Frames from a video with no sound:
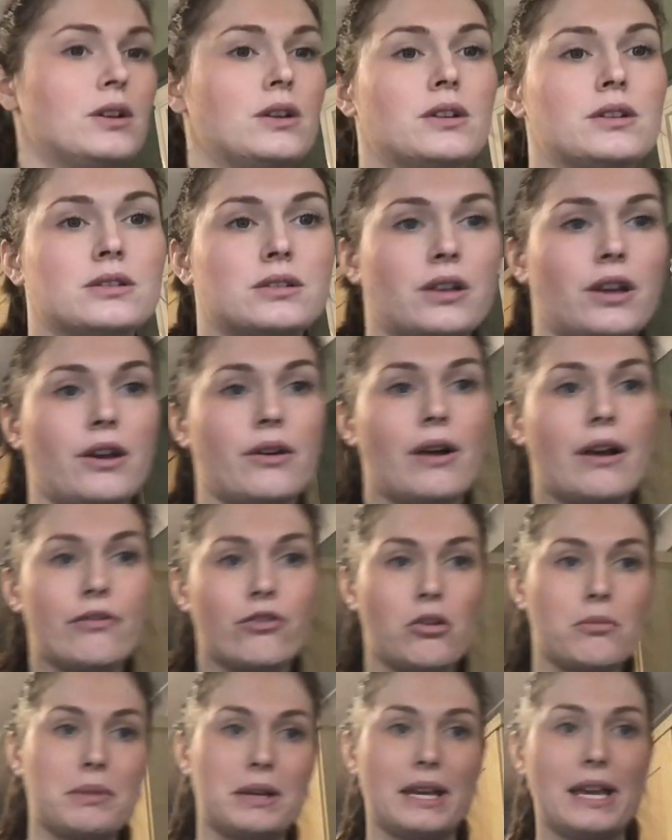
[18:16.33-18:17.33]
So I've
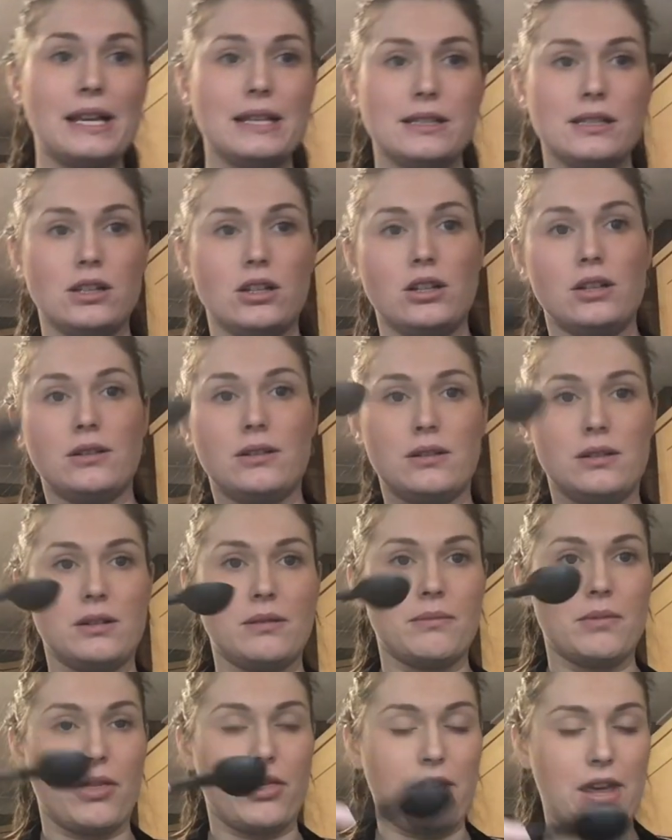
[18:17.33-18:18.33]
got my kettle
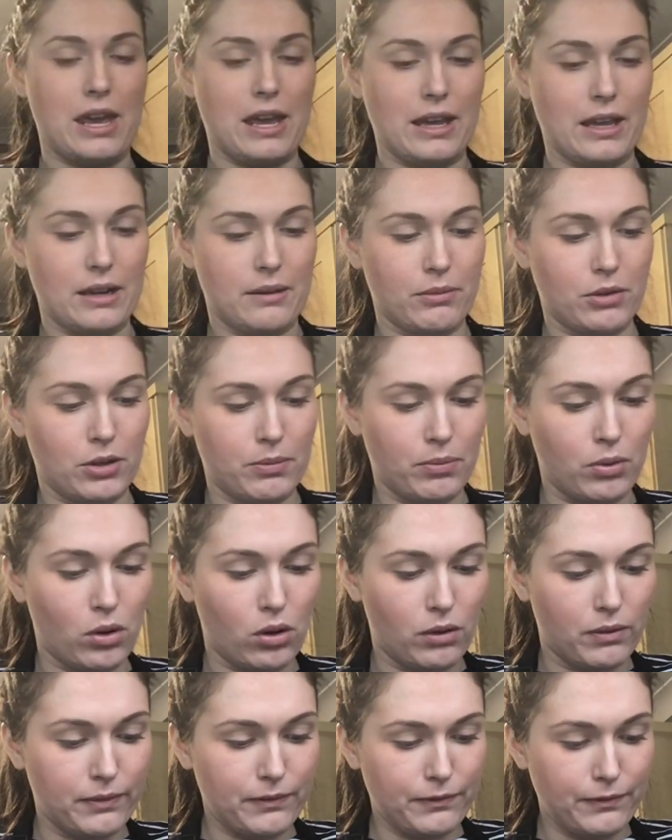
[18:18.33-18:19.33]
thing and I'm going to
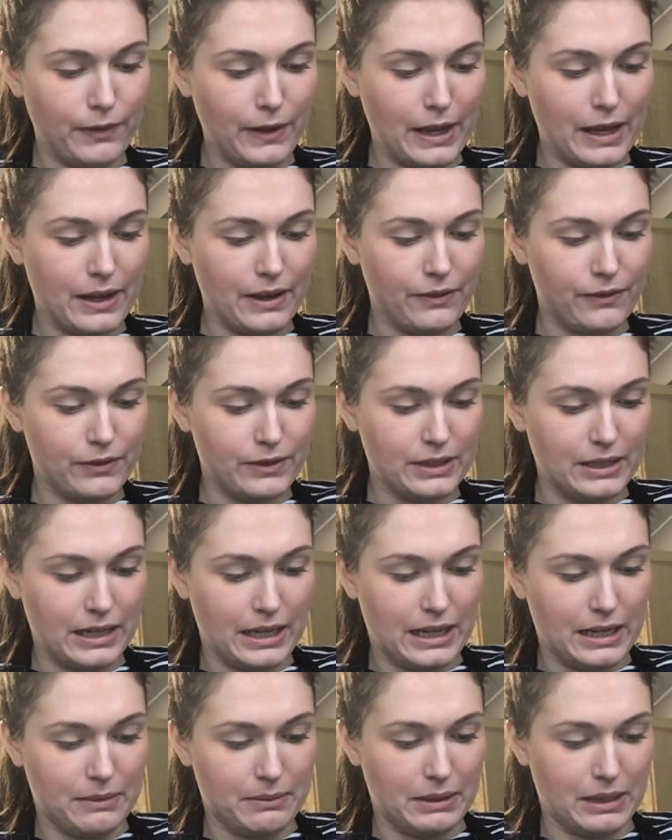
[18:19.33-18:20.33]
pour
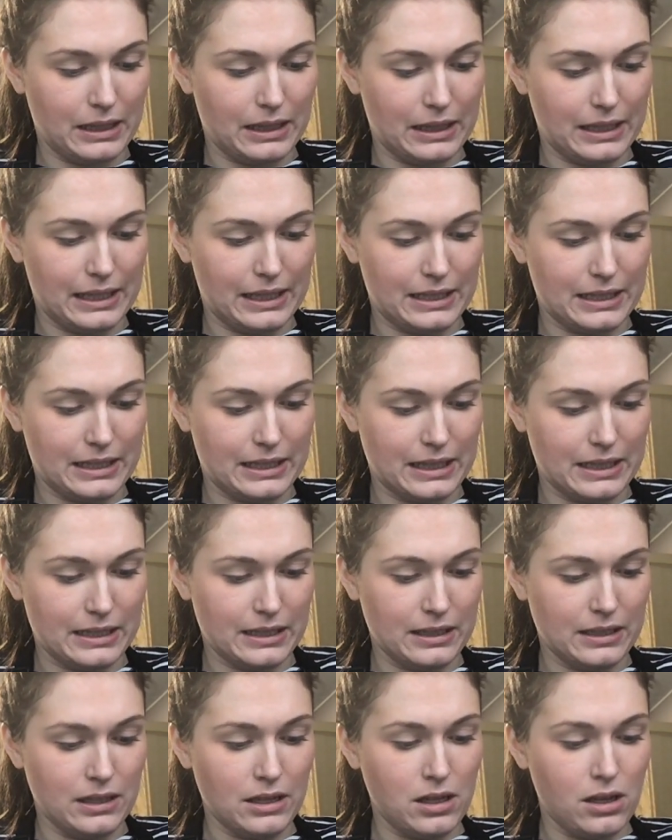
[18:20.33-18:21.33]
15 millilitres
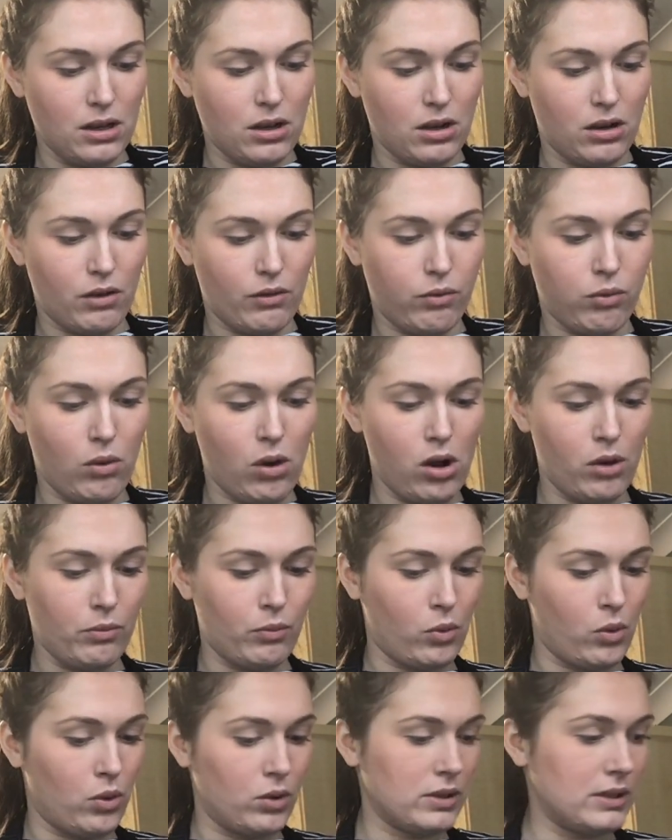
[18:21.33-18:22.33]
of warm
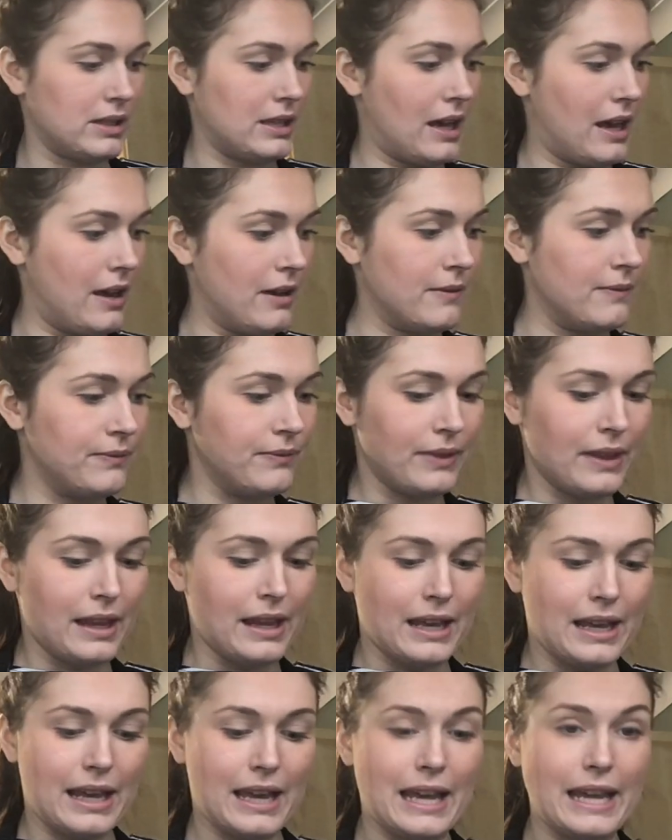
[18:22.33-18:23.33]
water
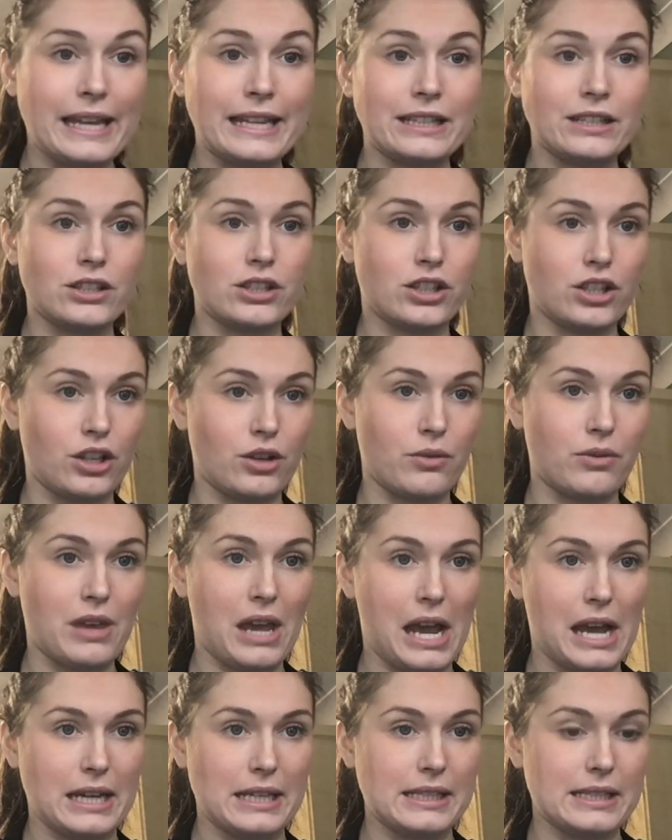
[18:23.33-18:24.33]
into the
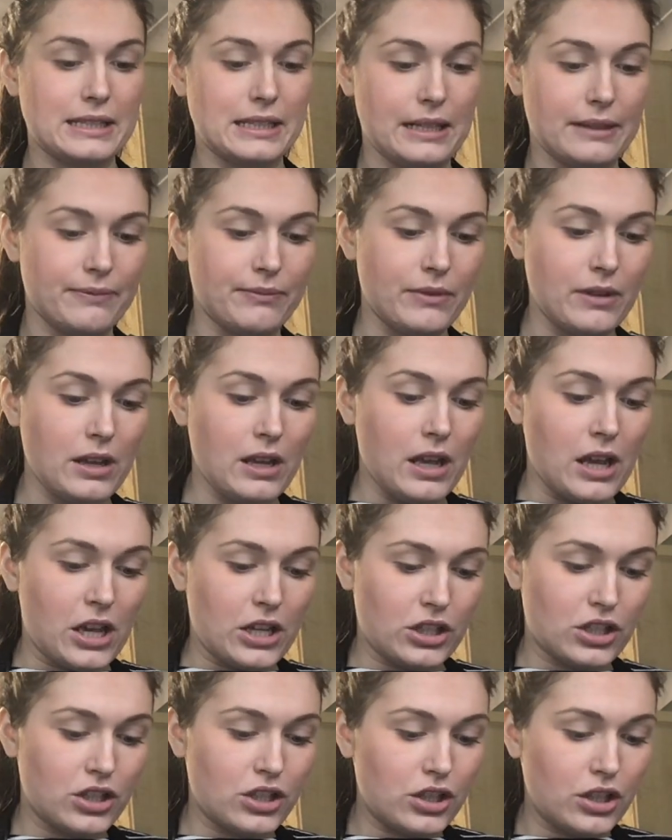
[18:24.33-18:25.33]
icing.
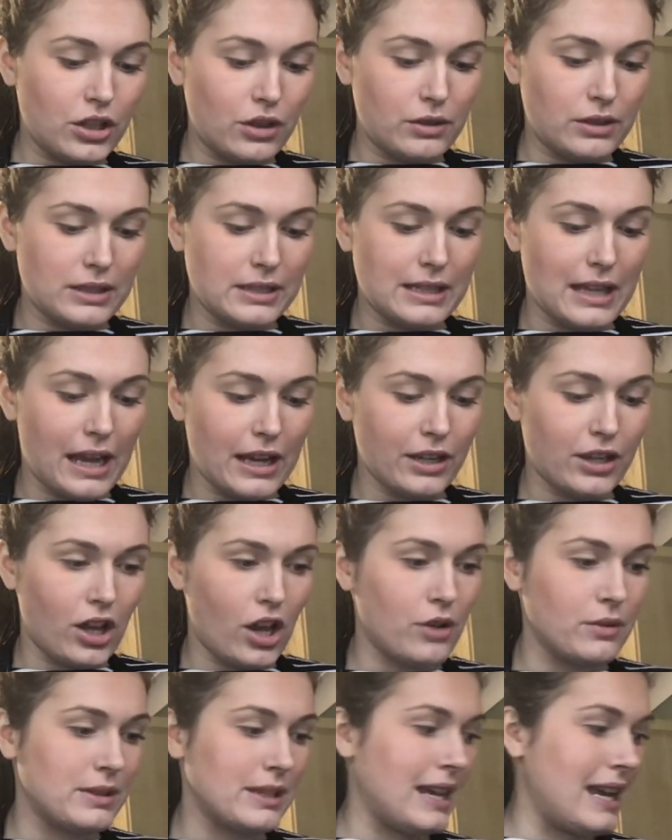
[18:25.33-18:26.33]
As soon as that
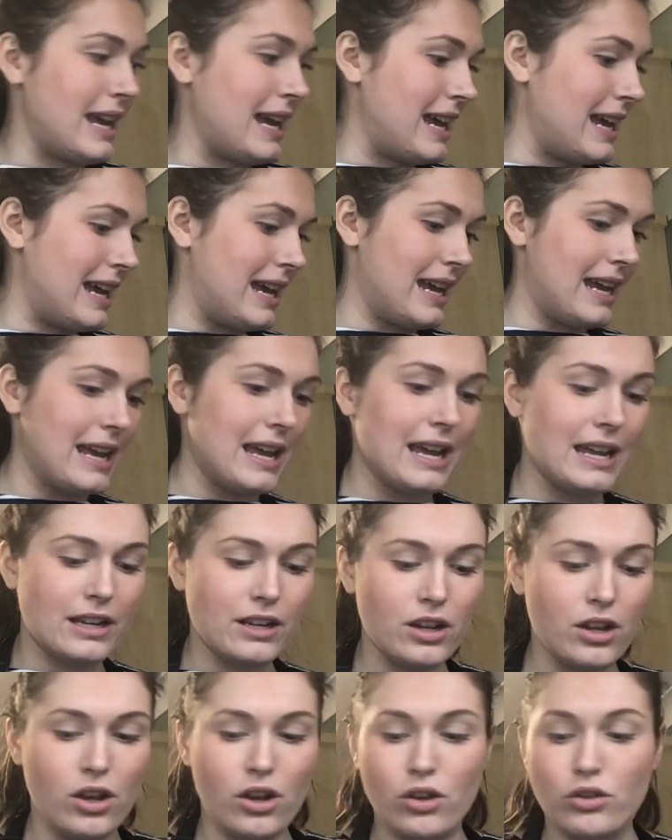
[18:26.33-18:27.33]
goes
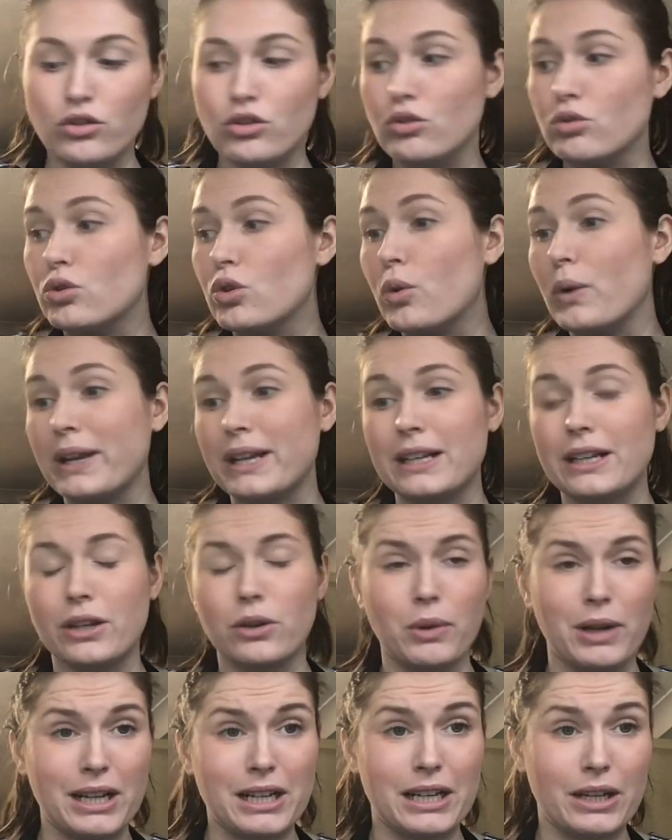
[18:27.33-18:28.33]
in, you quickly
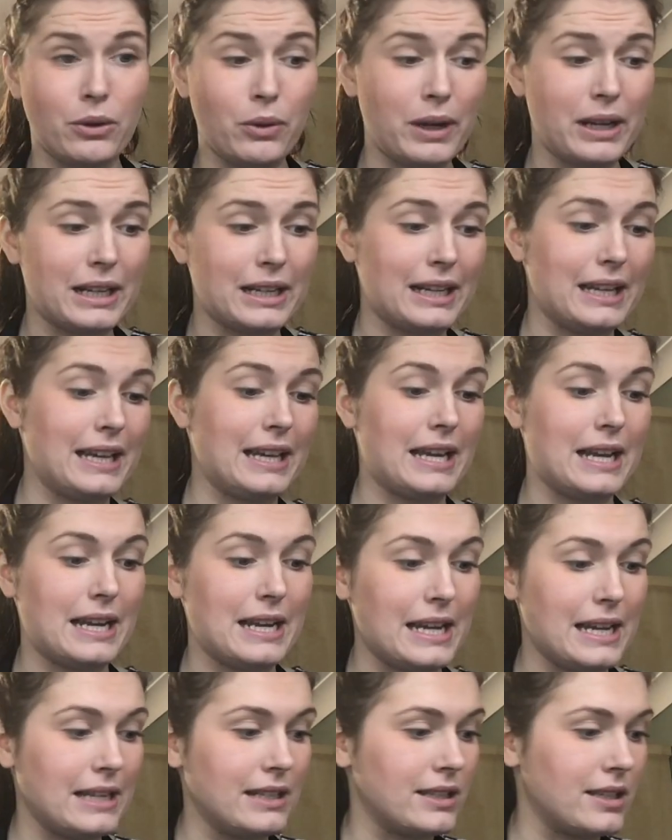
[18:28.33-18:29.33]

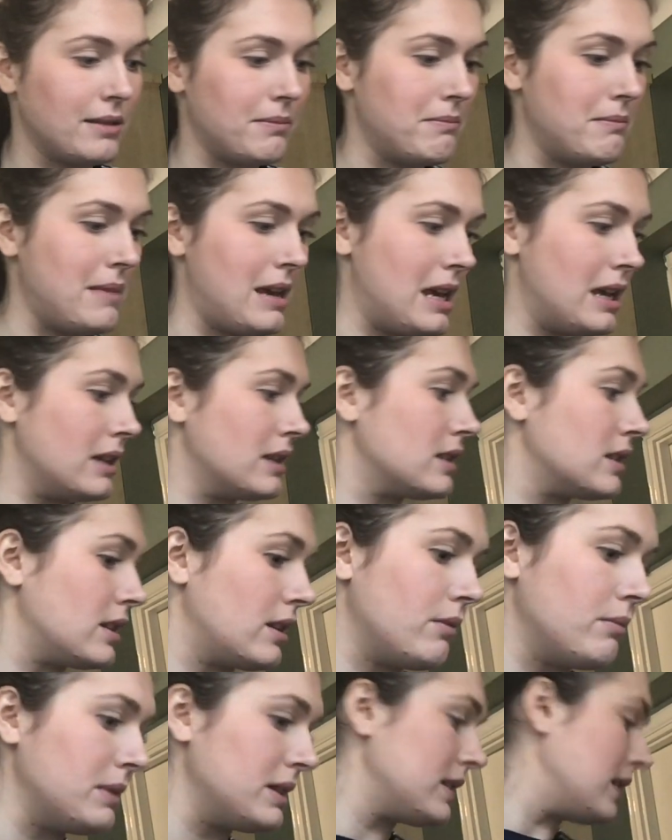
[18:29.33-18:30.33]
need to mix. Now,
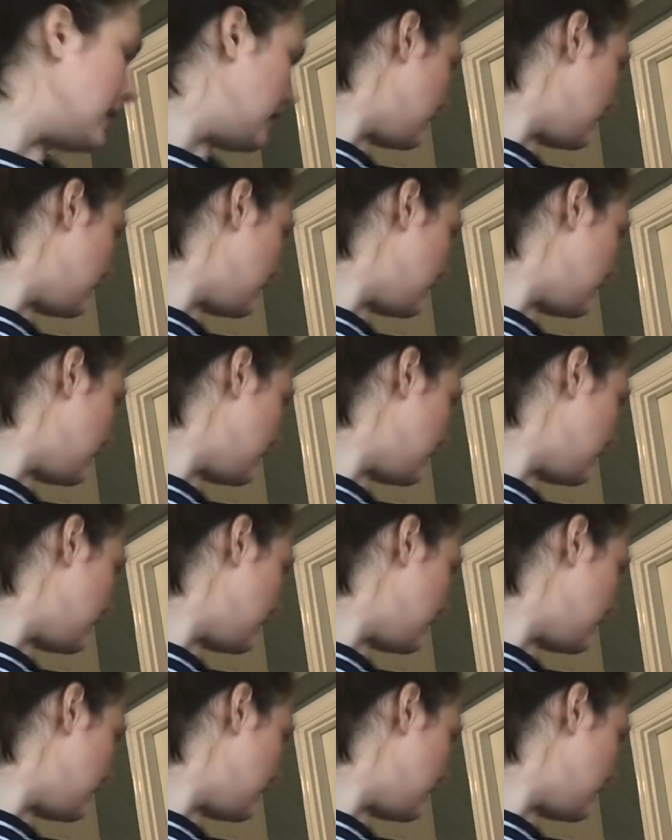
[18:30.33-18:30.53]
let me take